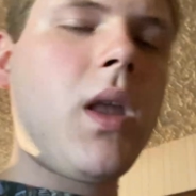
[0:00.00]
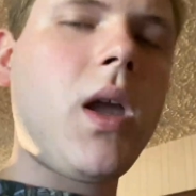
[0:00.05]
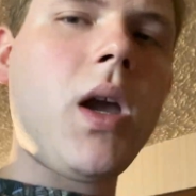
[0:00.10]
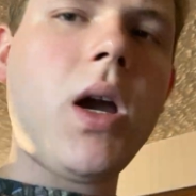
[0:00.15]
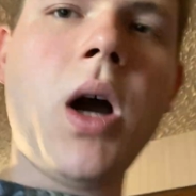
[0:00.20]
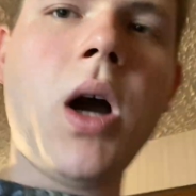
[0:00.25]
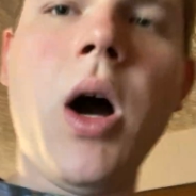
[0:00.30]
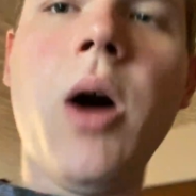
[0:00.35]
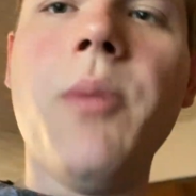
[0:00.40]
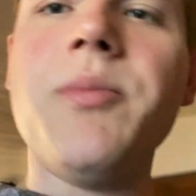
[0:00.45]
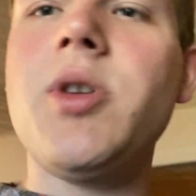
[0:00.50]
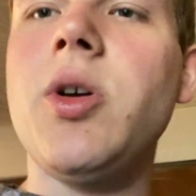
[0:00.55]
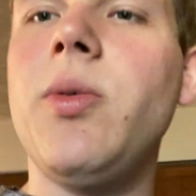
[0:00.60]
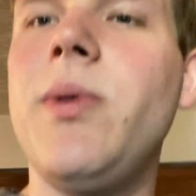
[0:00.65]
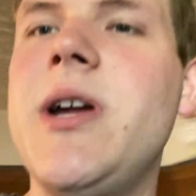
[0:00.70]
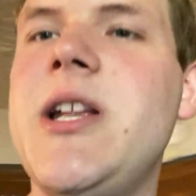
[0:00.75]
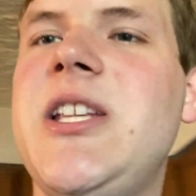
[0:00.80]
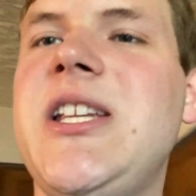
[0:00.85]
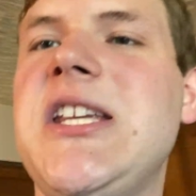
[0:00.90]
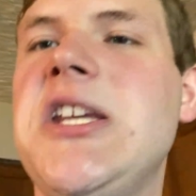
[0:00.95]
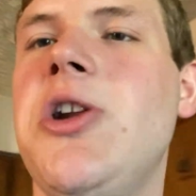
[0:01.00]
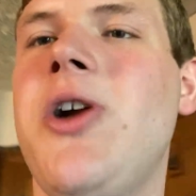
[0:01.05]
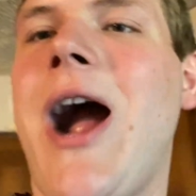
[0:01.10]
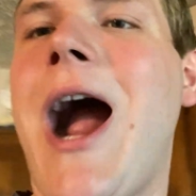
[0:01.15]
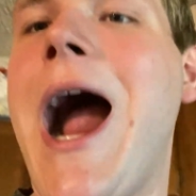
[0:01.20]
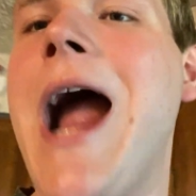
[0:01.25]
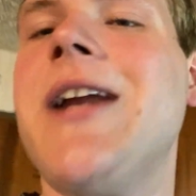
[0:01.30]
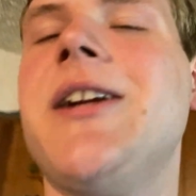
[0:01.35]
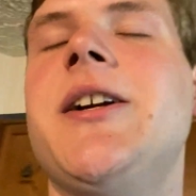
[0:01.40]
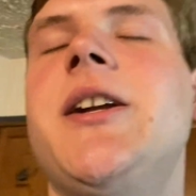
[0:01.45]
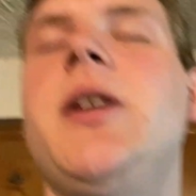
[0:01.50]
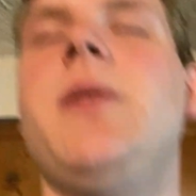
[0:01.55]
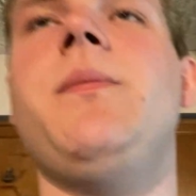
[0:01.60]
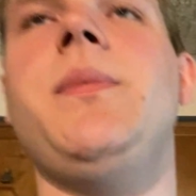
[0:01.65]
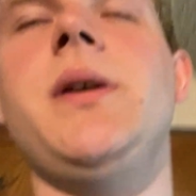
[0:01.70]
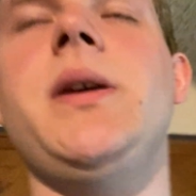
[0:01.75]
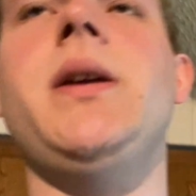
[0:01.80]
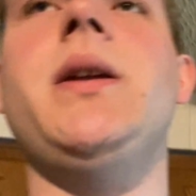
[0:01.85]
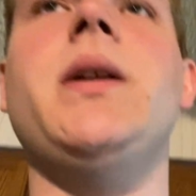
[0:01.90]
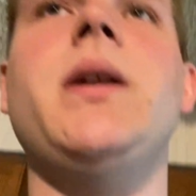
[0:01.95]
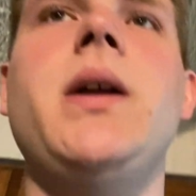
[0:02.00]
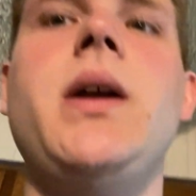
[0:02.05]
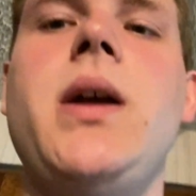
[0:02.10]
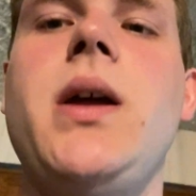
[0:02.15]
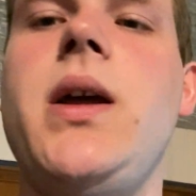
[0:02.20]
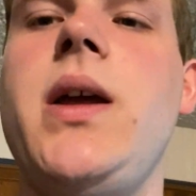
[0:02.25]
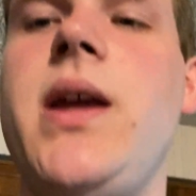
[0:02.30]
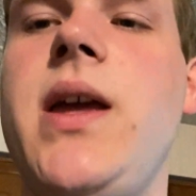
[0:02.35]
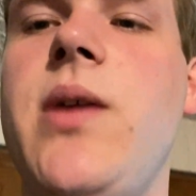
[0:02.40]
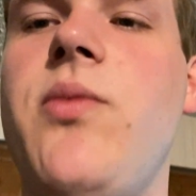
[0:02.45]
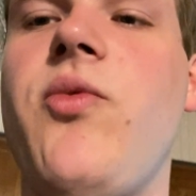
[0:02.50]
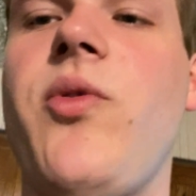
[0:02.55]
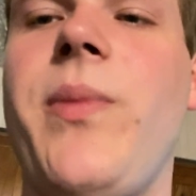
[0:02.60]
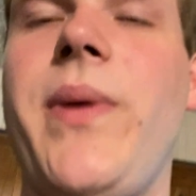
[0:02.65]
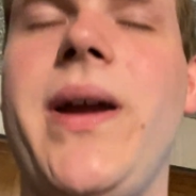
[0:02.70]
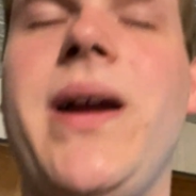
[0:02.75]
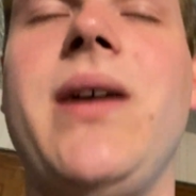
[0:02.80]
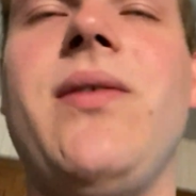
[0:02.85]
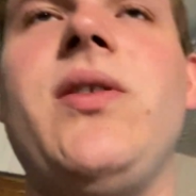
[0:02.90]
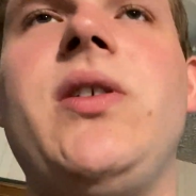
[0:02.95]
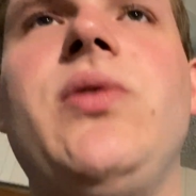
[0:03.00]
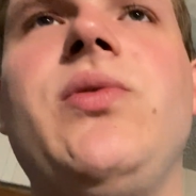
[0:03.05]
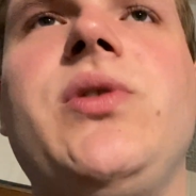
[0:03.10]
To which I couldn't beat him with my cousin.